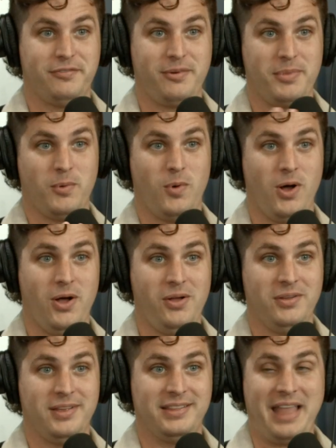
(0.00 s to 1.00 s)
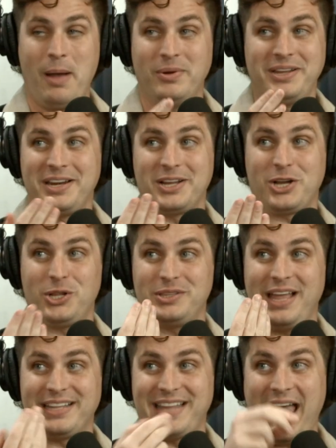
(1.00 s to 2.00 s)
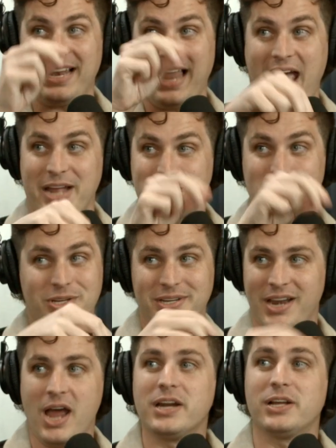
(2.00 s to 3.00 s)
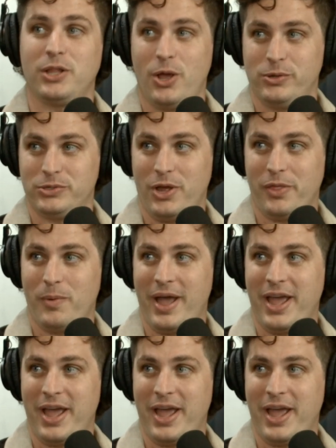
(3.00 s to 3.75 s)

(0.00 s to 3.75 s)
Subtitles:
from the wall, that one doesn't like that latch doesn't close all the way.